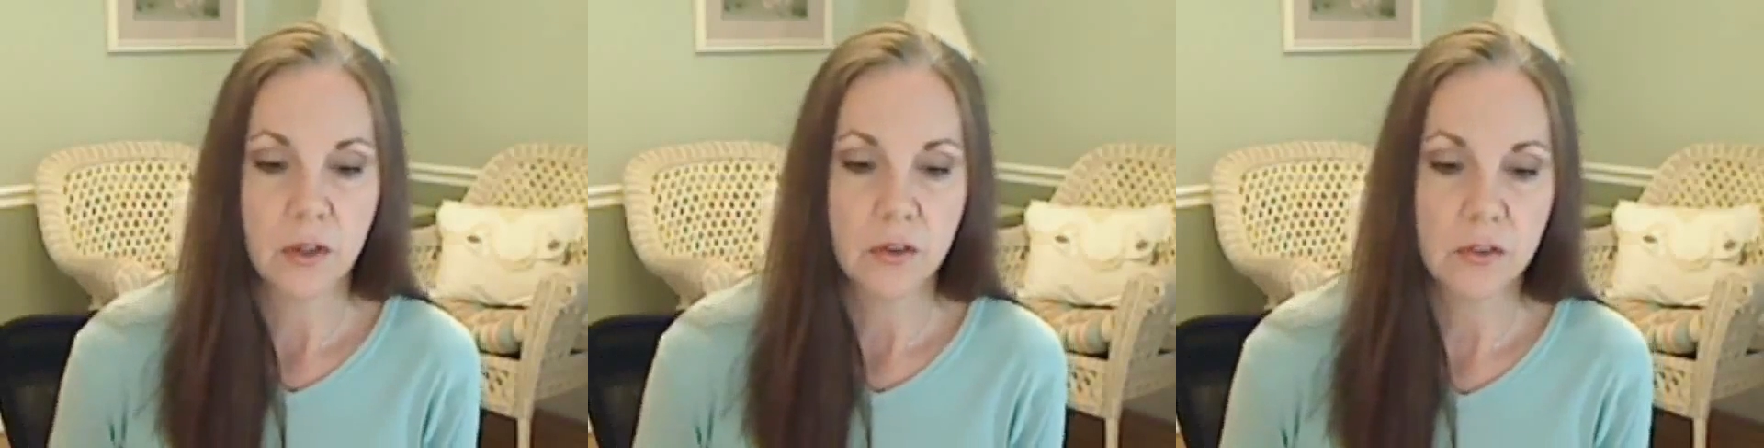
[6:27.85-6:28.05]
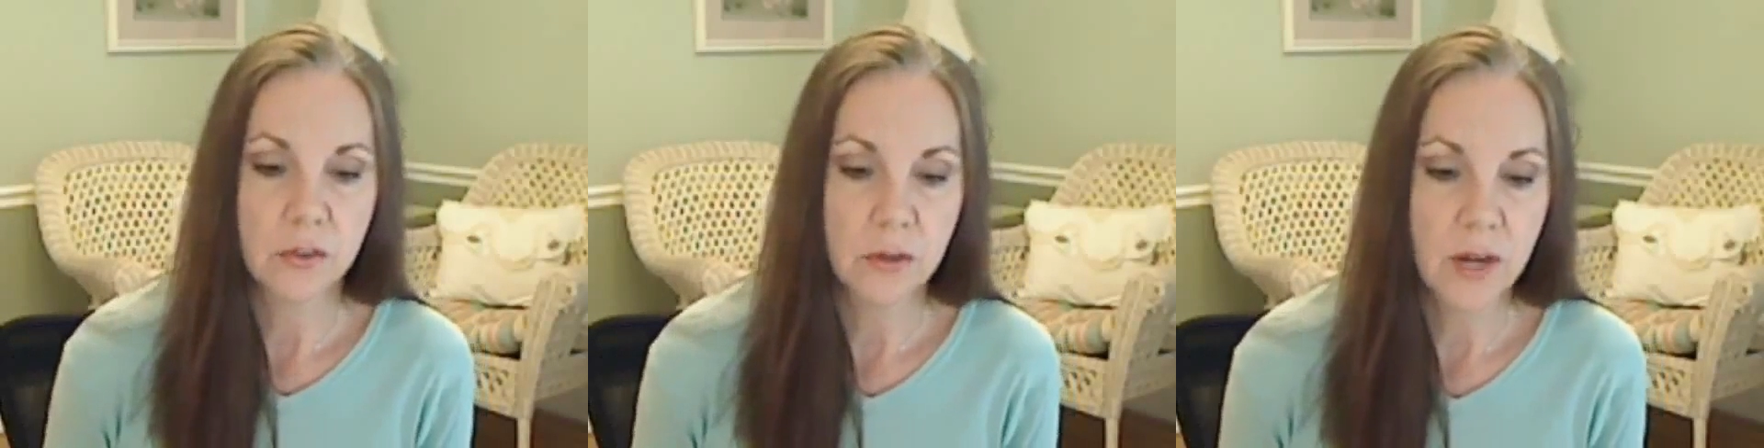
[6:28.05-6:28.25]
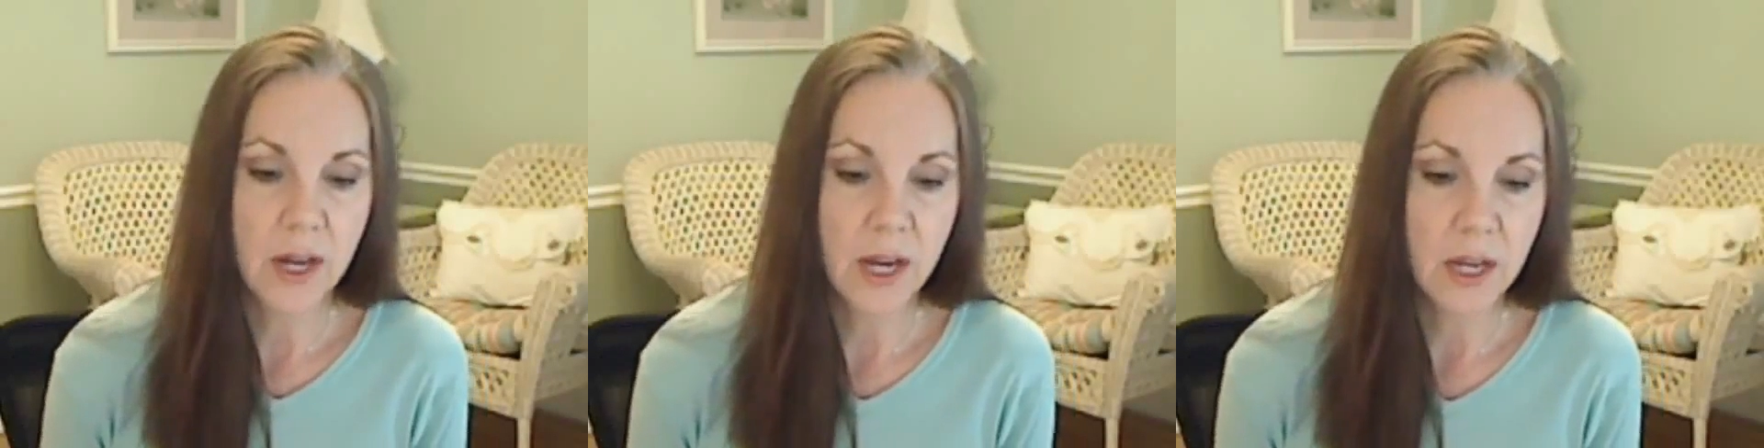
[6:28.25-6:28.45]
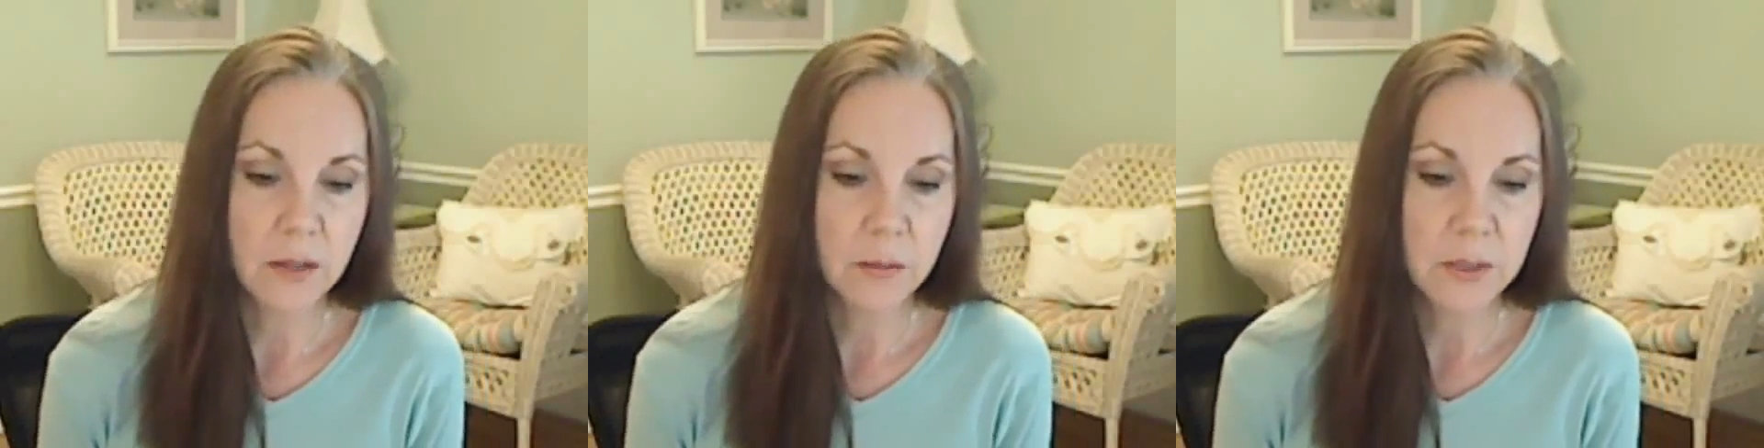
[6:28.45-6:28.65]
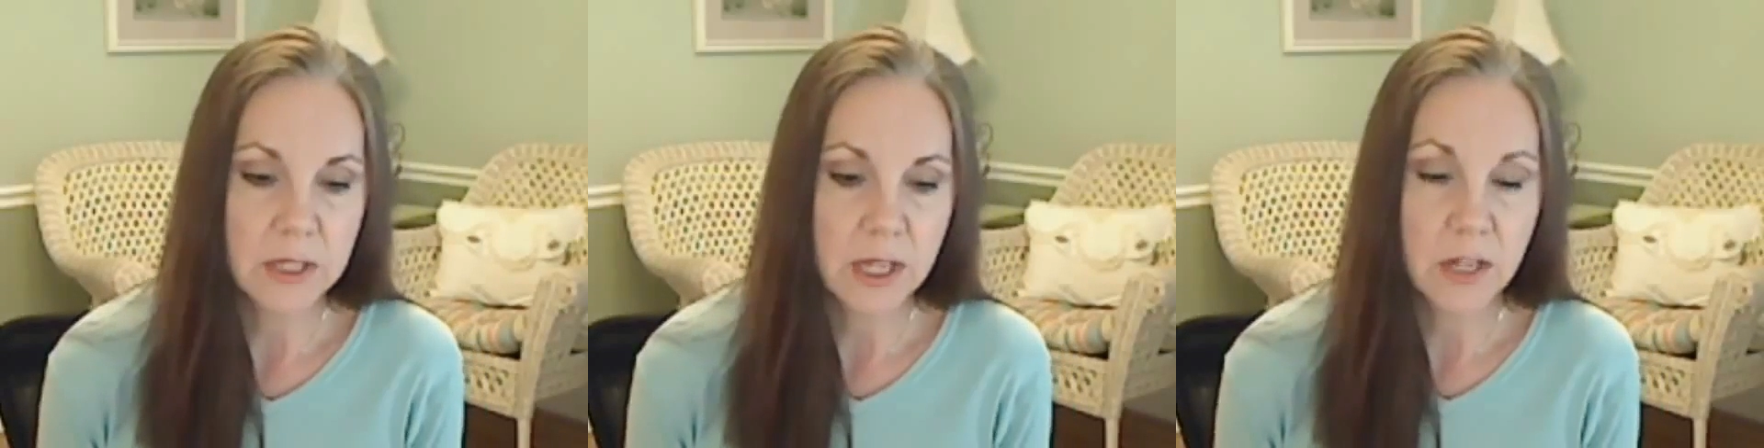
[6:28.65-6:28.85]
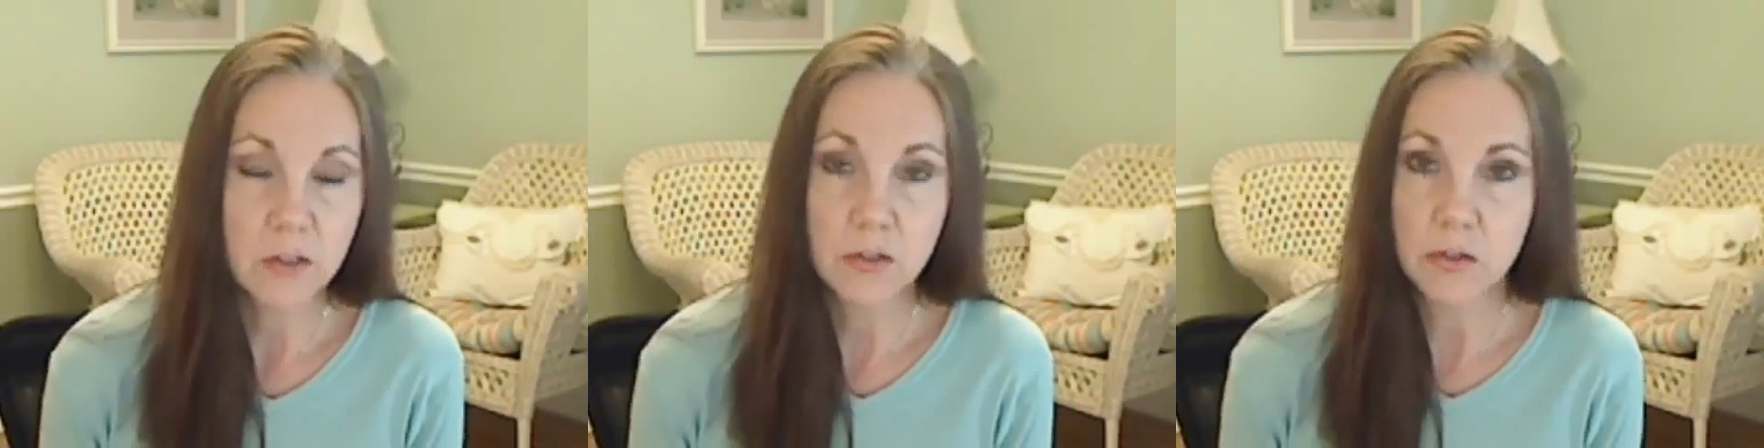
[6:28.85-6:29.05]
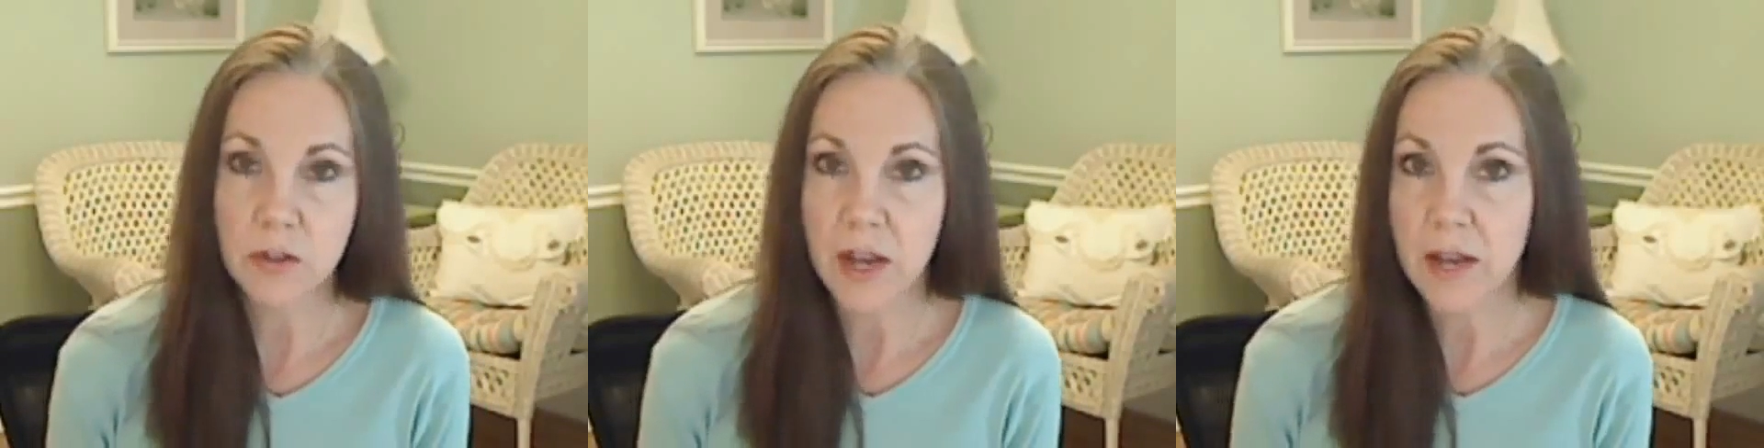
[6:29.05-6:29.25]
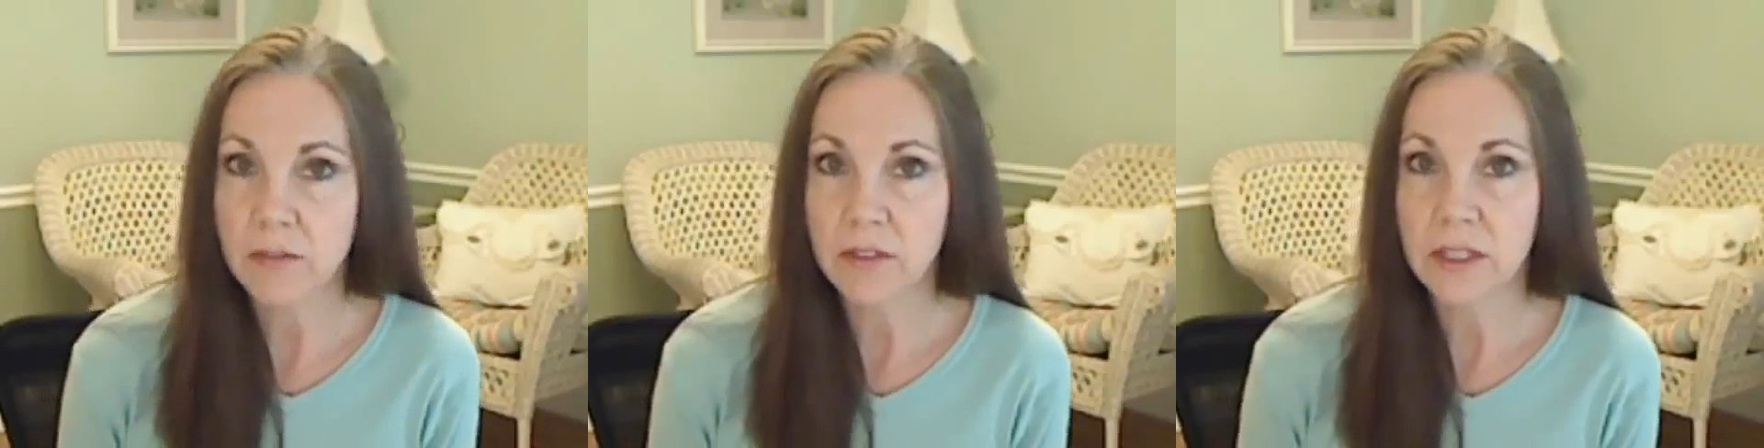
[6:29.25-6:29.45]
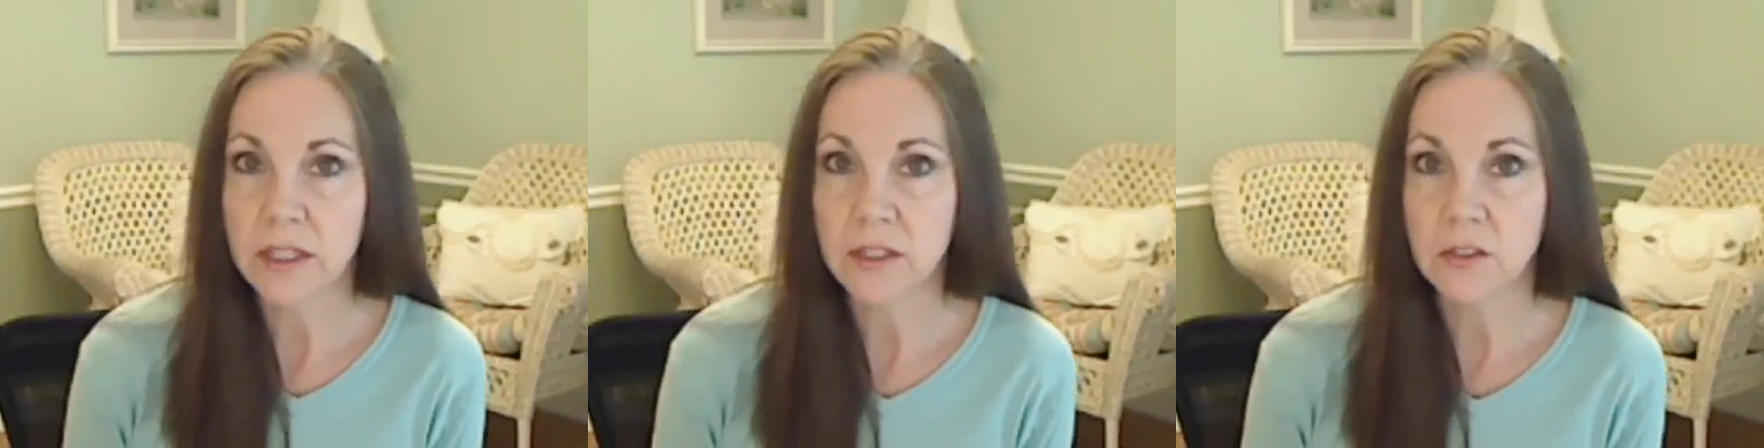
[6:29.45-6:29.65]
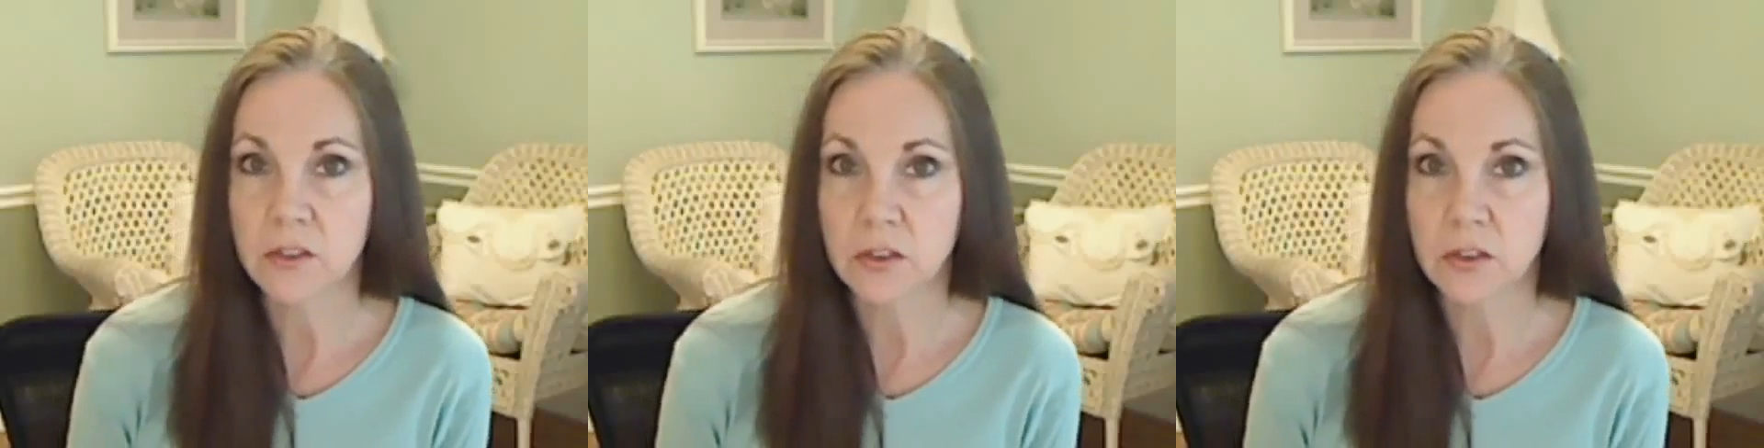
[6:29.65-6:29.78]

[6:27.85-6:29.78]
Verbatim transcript: So I began traveling